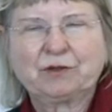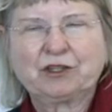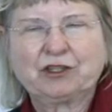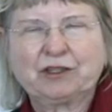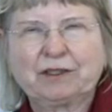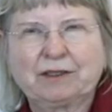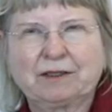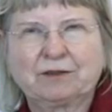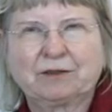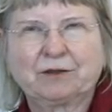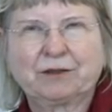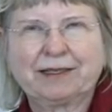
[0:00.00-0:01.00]
which is
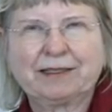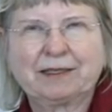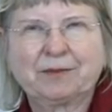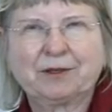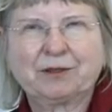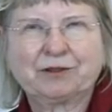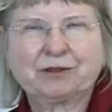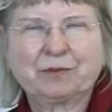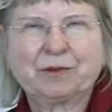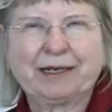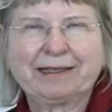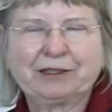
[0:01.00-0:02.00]
rather easy because the
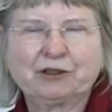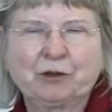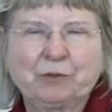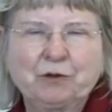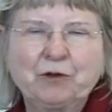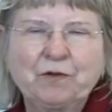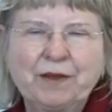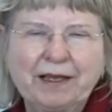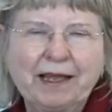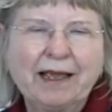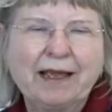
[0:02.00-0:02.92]
brain is not moving.